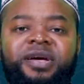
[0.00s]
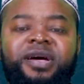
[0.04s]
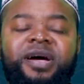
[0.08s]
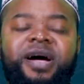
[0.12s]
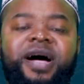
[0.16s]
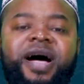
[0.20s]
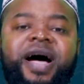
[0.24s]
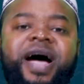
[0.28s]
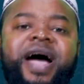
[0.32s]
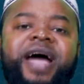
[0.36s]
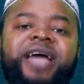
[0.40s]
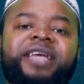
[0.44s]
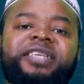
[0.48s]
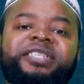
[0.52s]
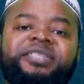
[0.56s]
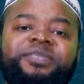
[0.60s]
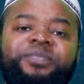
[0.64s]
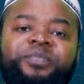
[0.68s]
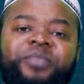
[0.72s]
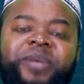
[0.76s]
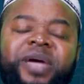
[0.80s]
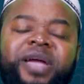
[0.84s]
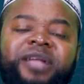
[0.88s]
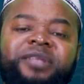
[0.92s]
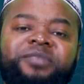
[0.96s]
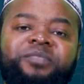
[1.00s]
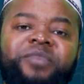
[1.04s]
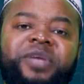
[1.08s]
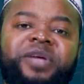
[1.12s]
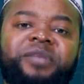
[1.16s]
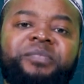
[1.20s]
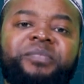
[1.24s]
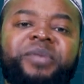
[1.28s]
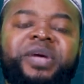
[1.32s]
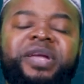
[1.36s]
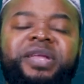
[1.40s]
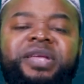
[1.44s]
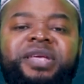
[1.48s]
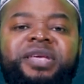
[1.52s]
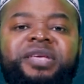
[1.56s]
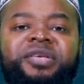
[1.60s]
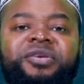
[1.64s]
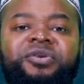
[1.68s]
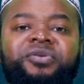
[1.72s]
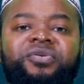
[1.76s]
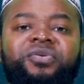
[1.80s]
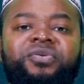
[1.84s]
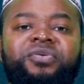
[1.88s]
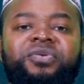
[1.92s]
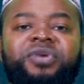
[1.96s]
I spent my money, you
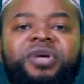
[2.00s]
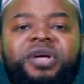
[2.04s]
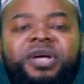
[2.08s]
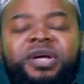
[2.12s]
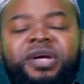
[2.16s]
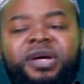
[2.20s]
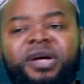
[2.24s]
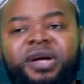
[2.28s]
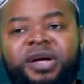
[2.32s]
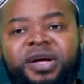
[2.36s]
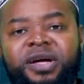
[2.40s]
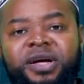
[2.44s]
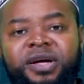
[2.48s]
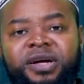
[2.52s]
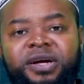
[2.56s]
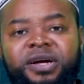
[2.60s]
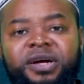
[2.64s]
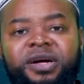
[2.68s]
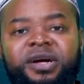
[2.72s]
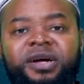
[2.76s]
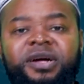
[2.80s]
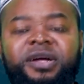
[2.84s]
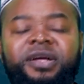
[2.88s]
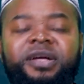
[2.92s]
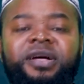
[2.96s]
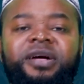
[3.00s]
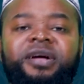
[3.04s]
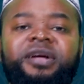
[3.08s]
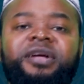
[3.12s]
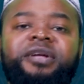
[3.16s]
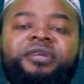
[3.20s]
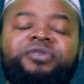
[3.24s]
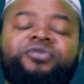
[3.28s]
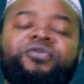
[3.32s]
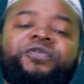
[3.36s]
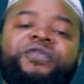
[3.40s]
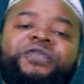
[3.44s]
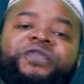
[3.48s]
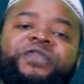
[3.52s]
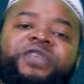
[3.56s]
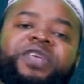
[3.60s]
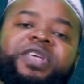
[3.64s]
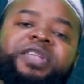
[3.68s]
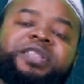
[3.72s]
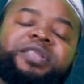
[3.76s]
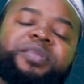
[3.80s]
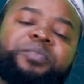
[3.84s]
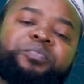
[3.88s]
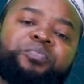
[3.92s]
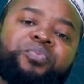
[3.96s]
know, to
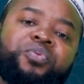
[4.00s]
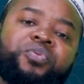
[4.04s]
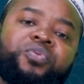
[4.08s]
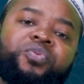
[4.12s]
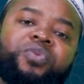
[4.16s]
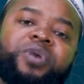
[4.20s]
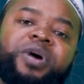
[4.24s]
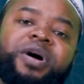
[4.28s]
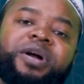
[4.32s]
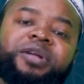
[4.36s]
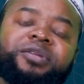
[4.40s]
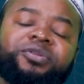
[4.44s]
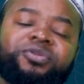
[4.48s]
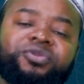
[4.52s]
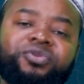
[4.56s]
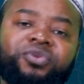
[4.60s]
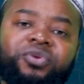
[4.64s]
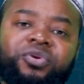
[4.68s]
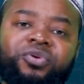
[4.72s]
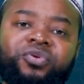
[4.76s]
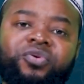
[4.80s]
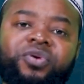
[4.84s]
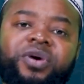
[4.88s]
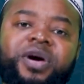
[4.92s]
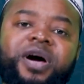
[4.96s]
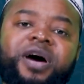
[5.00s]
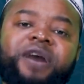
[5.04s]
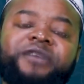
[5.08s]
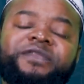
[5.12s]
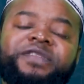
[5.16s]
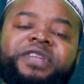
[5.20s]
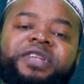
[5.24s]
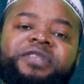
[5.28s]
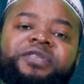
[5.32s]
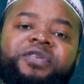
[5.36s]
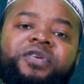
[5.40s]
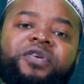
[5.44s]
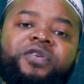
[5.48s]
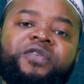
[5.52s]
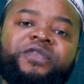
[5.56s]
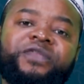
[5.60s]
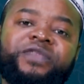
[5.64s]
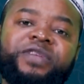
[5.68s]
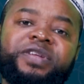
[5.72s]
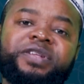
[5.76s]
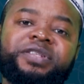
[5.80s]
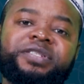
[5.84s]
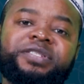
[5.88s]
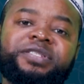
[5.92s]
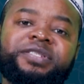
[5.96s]
feed the poor, to look after the
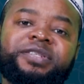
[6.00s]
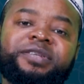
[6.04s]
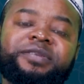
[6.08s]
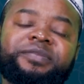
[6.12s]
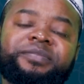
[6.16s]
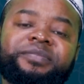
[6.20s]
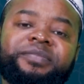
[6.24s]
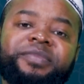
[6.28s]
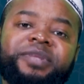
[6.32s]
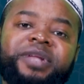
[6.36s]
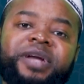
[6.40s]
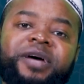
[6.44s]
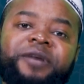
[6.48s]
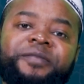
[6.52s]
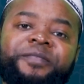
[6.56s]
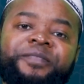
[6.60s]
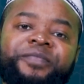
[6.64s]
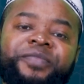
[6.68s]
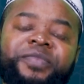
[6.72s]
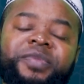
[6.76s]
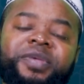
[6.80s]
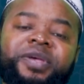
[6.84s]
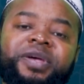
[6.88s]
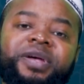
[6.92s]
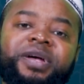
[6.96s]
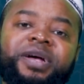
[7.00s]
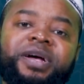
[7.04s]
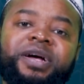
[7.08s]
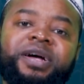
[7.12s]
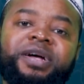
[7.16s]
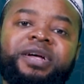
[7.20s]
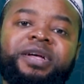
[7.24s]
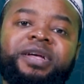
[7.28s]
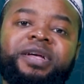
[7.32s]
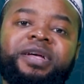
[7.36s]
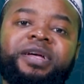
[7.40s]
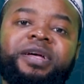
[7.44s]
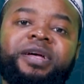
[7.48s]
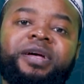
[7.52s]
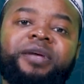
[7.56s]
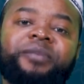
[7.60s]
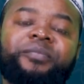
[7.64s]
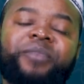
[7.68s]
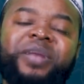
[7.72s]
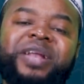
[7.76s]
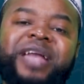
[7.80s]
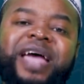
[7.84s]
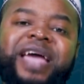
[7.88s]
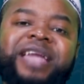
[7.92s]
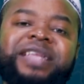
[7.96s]
orphans. No?
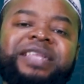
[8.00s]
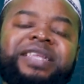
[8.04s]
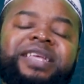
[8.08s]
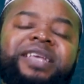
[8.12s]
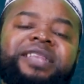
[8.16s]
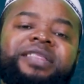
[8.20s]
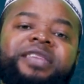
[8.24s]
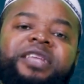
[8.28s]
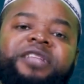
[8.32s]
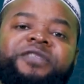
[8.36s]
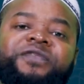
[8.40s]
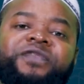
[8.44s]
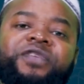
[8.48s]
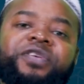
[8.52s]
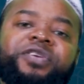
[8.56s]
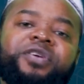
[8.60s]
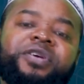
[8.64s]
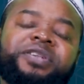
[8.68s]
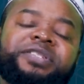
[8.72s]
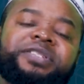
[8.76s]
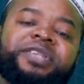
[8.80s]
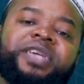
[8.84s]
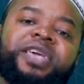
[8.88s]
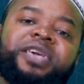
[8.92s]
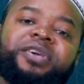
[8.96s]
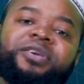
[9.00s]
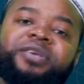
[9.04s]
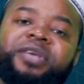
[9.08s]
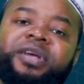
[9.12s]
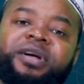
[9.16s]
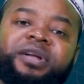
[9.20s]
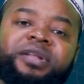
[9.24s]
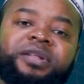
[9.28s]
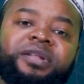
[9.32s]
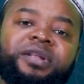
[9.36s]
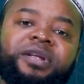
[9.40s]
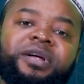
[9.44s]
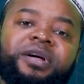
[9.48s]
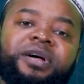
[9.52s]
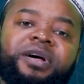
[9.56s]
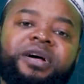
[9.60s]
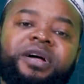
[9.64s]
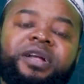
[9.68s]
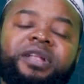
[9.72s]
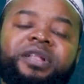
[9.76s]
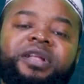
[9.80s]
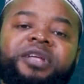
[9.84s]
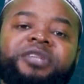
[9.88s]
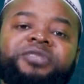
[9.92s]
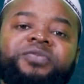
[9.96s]
But I did that for your sake, Ya Allah.
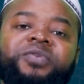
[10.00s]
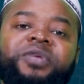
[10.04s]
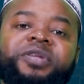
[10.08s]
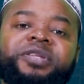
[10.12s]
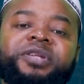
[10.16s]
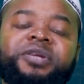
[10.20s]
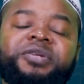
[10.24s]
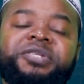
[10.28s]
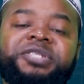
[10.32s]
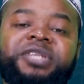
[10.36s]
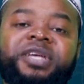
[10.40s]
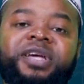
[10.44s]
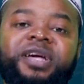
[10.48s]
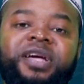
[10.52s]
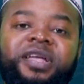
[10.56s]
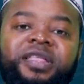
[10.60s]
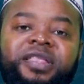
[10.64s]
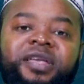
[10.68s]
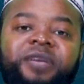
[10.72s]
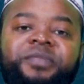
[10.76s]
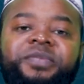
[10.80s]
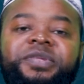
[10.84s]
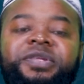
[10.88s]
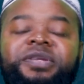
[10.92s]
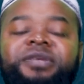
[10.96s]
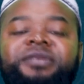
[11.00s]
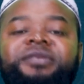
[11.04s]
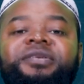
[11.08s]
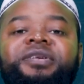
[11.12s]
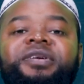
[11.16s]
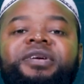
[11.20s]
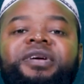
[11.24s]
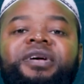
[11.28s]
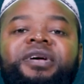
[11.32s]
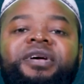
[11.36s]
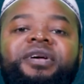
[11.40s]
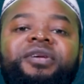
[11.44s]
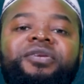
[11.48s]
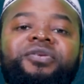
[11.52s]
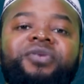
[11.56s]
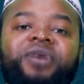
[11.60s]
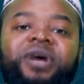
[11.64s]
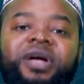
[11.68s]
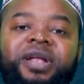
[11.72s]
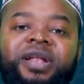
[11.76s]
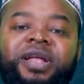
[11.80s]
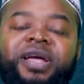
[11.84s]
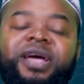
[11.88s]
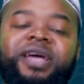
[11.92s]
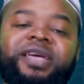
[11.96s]
Allah subhanahu wa ta'ala say, kadhabt. You are
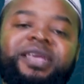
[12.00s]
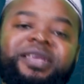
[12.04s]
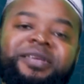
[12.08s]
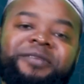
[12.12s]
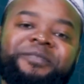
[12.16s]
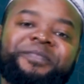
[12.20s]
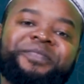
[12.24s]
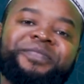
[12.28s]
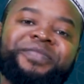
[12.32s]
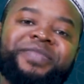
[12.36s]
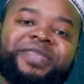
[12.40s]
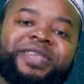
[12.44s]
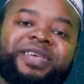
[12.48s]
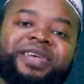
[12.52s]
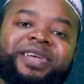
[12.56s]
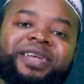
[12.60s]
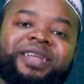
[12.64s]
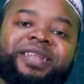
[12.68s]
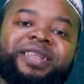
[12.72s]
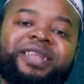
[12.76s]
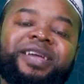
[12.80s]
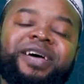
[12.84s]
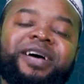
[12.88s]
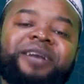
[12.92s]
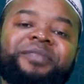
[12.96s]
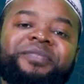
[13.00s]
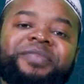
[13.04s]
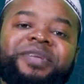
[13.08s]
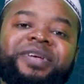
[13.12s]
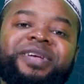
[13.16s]
lying. No?